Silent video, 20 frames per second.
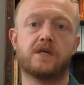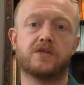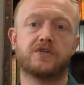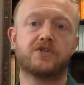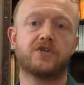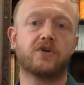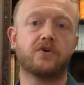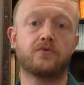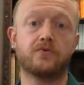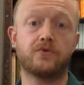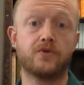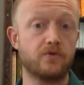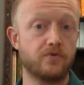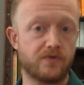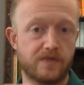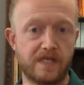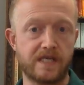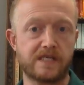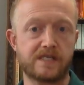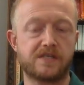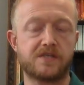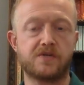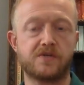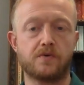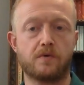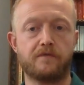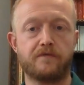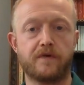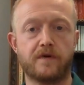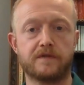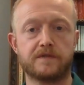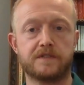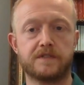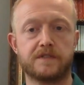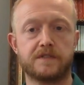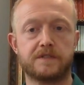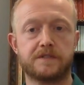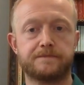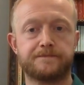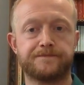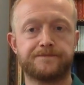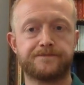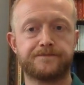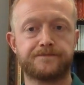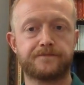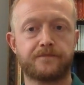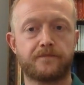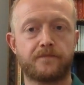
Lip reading: So use this to your advantage.